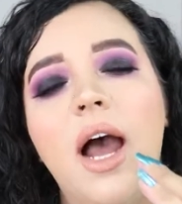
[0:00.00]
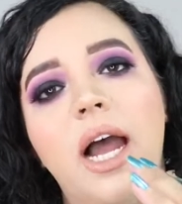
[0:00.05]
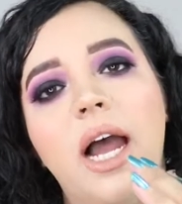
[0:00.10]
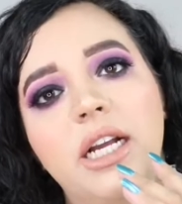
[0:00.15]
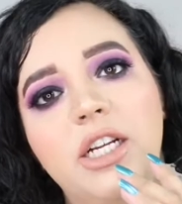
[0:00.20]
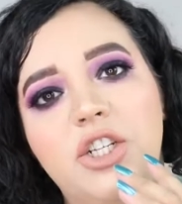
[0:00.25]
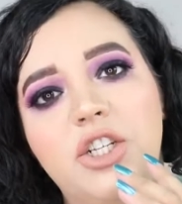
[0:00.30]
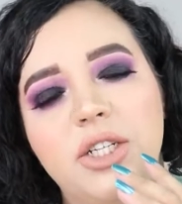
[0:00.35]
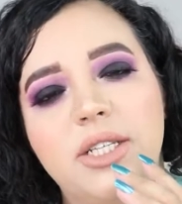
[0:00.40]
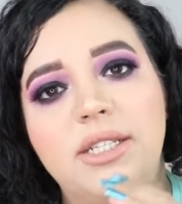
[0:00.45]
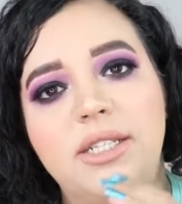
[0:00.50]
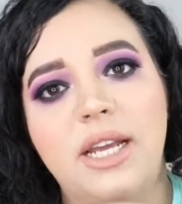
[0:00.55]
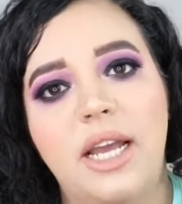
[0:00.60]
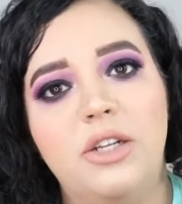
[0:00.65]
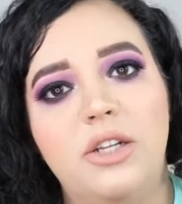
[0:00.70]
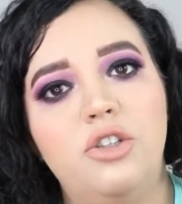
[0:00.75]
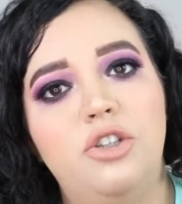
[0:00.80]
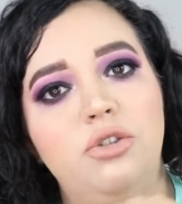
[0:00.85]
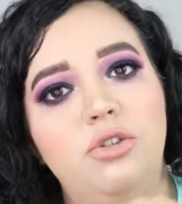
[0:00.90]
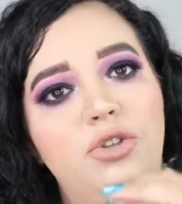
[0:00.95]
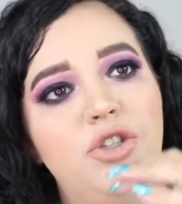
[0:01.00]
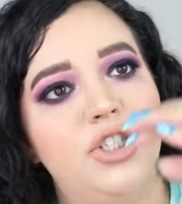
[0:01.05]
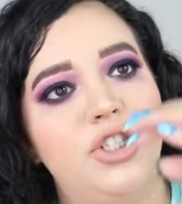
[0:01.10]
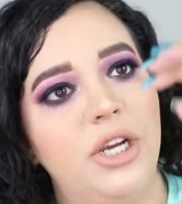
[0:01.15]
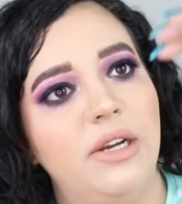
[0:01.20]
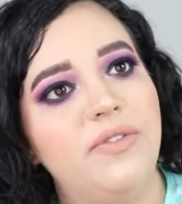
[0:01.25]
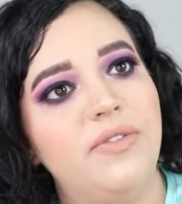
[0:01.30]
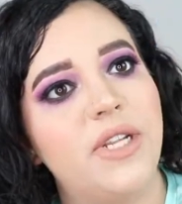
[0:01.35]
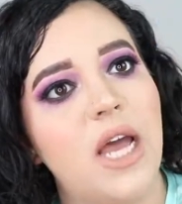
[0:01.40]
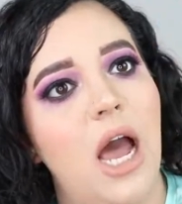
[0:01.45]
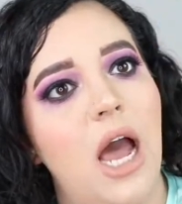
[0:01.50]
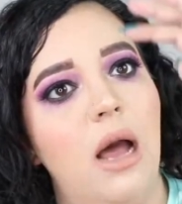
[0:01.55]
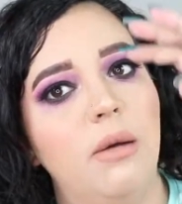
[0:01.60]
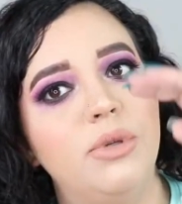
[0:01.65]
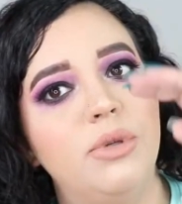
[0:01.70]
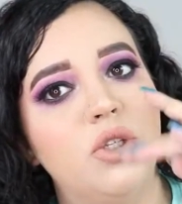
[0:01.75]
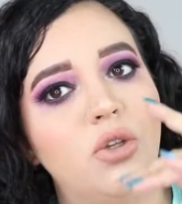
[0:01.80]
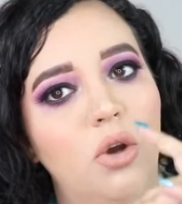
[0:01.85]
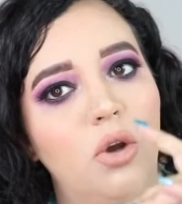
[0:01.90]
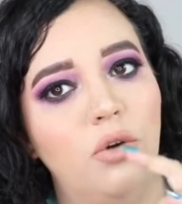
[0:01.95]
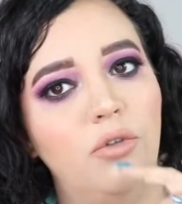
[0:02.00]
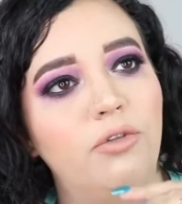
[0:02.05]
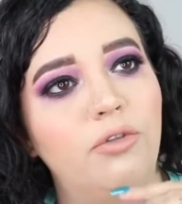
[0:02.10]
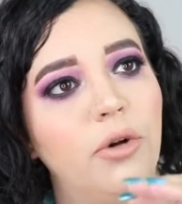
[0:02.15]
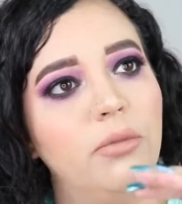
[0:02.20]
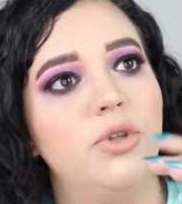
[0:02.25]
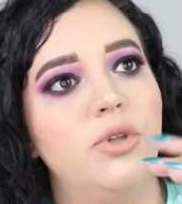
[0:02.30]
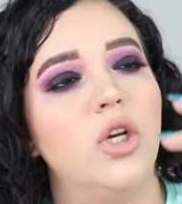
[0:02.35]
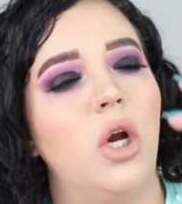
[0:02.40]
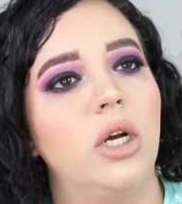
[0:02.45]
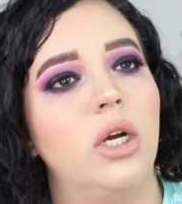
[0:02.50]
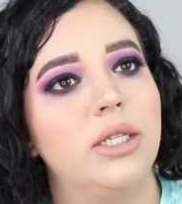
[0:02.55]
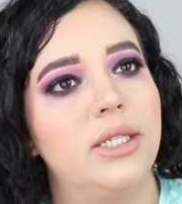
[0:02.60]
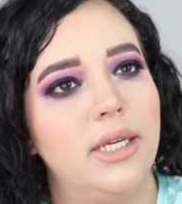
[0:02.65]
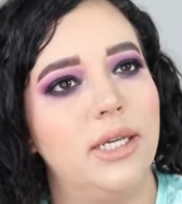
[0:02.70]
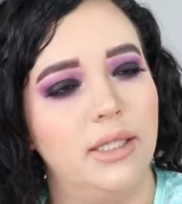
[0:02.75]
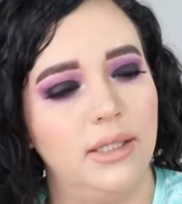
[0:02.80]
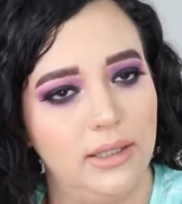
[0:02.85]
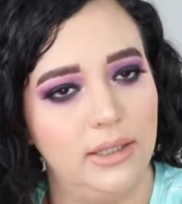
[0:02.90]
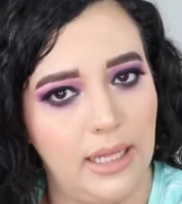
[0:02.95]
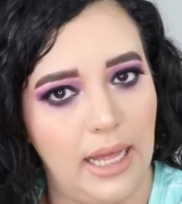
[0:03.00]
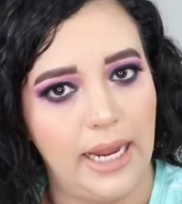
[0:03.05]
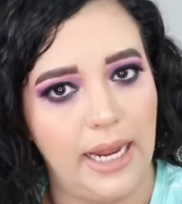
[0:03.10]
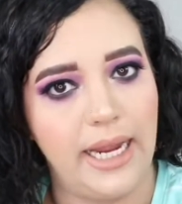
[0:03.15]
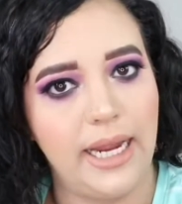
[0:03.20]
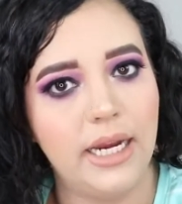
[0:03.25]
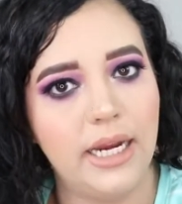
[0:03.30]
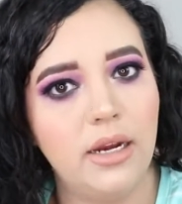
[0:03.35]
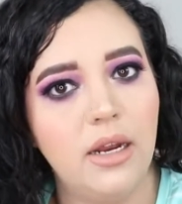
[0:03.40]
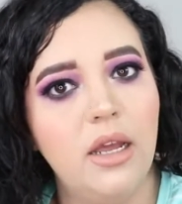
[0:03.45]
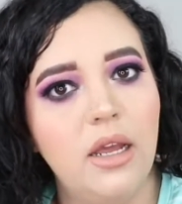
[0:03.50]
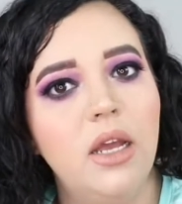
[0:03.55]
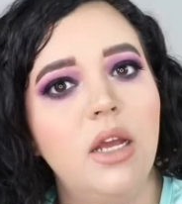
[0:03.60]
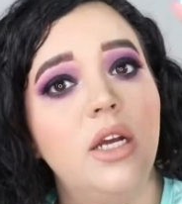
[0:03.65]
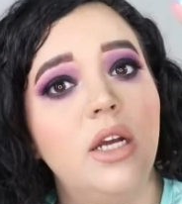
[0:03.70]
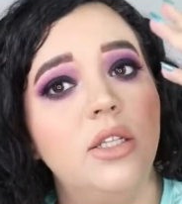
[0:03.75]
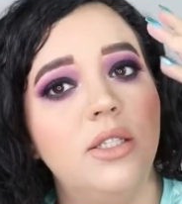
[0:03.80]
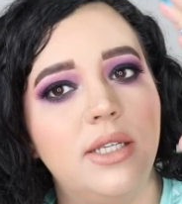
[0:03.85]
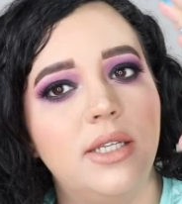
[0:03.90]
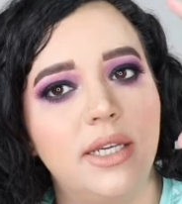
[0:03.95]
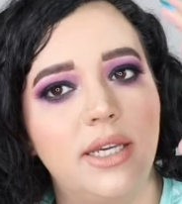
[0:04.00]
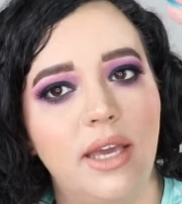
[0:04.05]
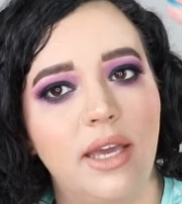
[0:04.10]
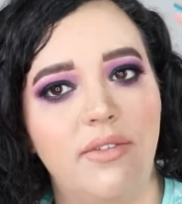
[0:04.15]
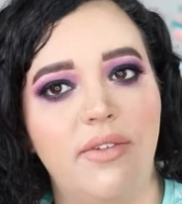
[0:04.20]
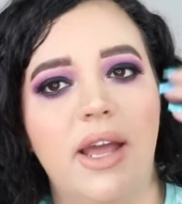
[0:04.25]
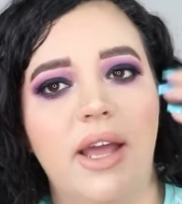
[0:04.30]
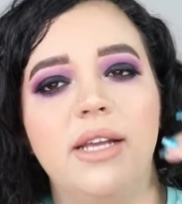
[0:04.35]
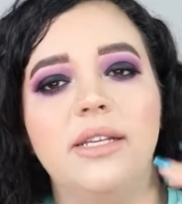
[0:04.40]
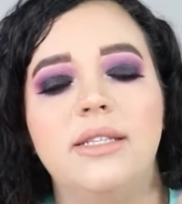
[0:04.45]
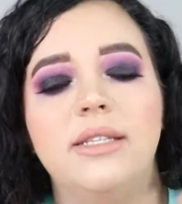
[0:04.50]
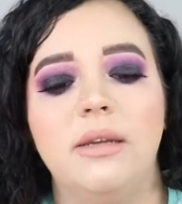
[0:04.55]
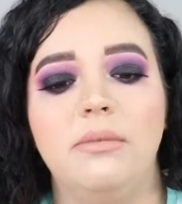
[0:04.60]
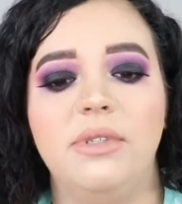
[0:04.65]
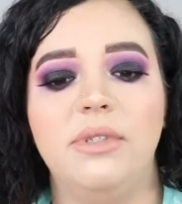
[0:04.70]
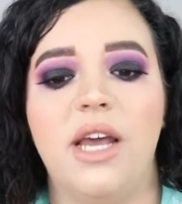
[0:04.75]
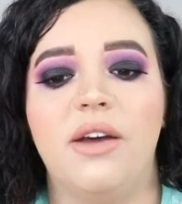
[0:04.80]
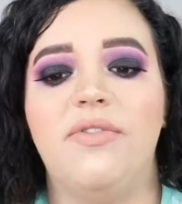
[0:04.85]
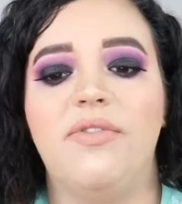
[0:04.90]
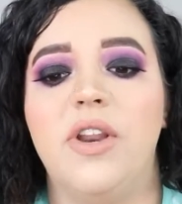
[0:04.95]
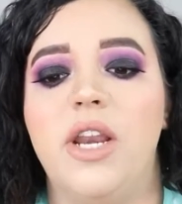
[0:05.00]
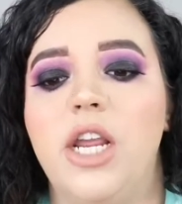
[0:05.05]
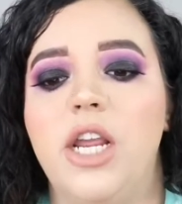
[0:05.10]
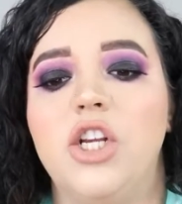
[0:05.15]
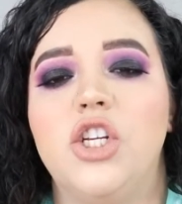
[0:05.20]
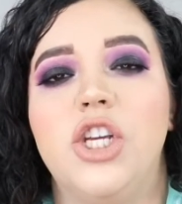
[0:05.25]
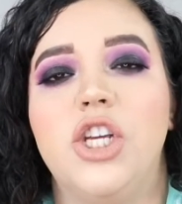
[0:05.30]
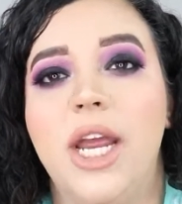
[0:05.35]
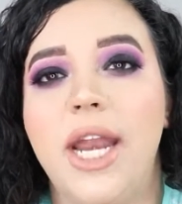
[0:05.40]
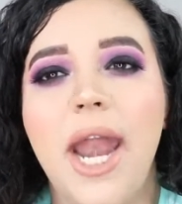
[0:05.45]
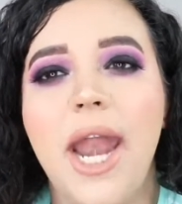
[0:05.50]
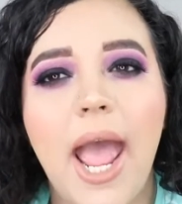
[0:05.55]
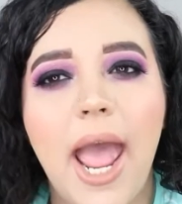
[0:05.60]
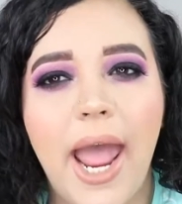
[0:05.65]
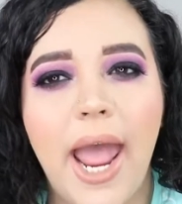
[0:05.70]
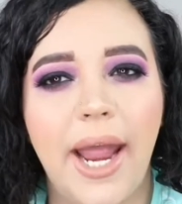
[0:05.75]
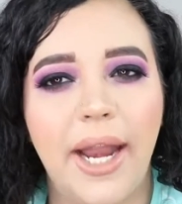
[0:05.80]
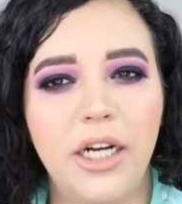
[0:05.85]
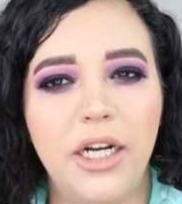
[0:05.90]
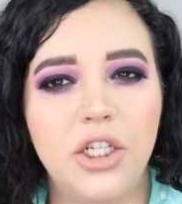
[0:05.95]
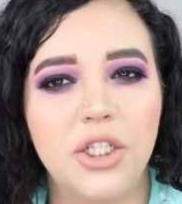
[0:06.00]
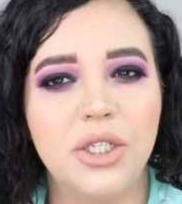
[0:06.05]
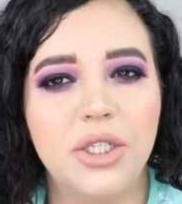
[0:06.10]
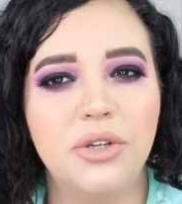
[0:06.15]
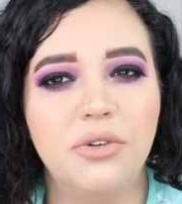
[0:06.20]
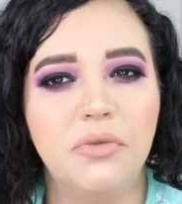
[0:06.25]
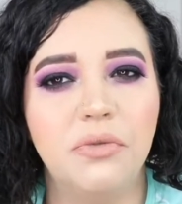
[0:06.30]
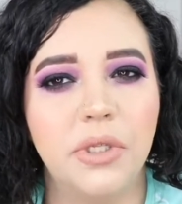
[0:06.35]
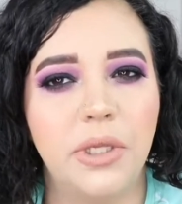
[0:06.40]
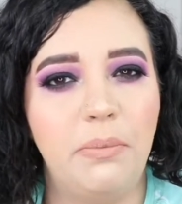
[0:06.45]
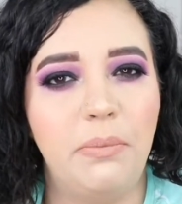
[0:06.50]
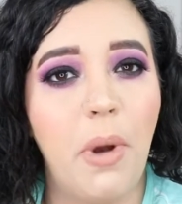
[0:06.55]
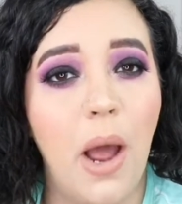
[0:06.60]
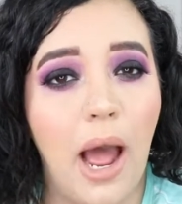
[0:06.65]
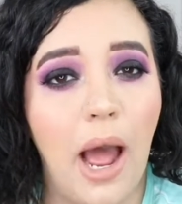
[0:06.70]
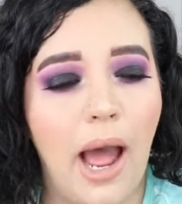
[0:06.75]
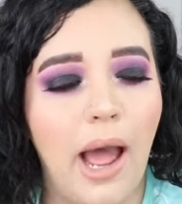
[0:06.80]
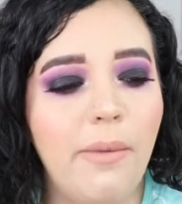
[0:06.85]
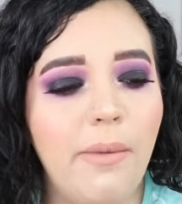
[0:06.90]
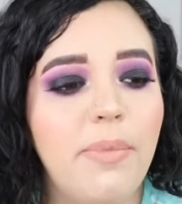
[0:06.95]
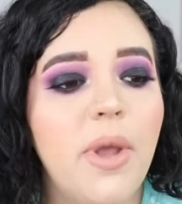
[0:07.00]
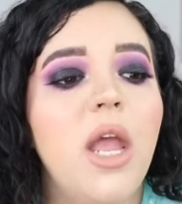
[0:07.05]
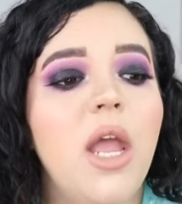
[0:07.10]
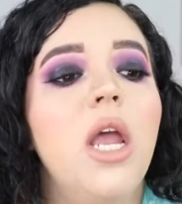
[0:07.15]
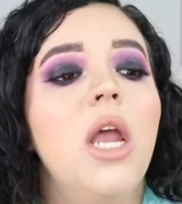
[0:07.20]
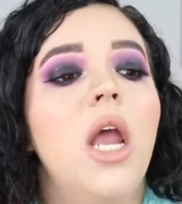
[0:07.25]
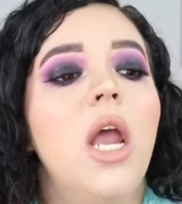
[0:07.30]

I just tend to shift up. So from dark to light to give it some definition and just to really pop.